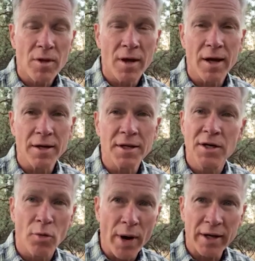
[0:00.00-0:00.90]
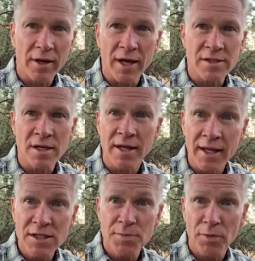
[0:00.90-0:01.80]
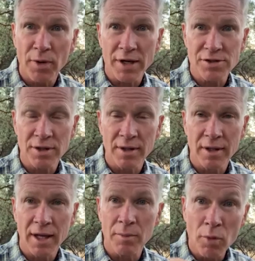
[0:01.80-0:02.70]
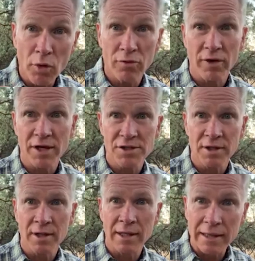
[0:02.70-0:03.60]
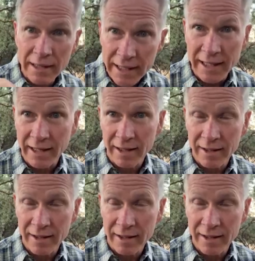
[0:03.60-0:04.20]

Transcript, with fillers: uh, need to recognize that inspiration and motivation leak.